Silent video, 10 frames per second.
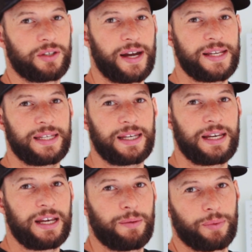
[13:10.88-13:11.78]
size
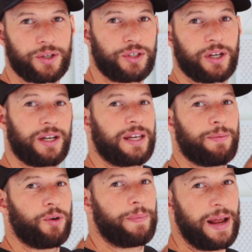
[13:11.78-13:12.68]
here because you're going to
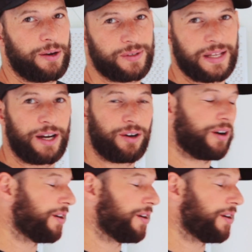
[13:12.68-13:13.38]
get more panels later